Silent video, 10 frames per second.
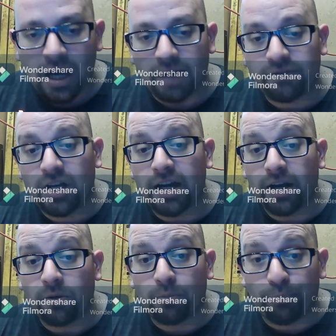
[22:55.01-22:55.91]
I've cut
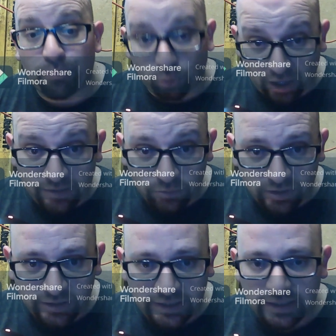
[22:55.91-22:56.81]
out bread
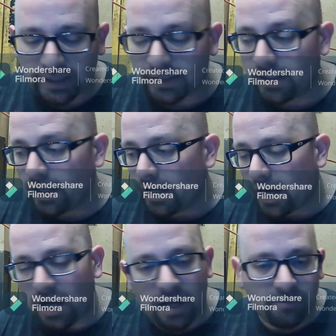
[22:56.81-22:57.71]
really. Like
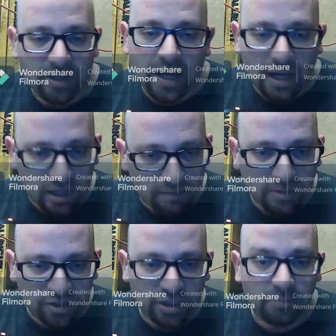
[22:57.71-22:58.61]
I'll have yeah, I'll have
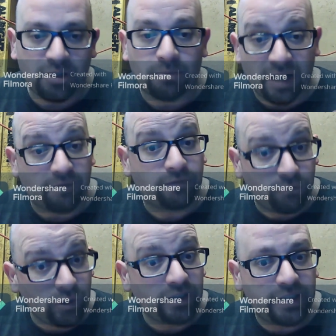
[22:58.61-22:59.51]
my cheat meal, but I have
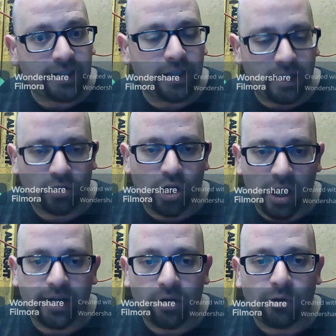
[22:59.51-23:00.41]
really
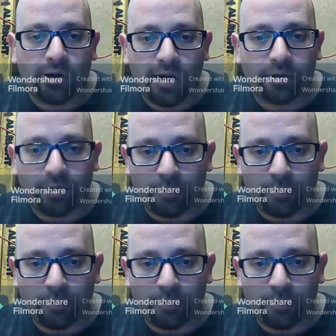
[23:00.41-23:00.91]
cut out a lot of the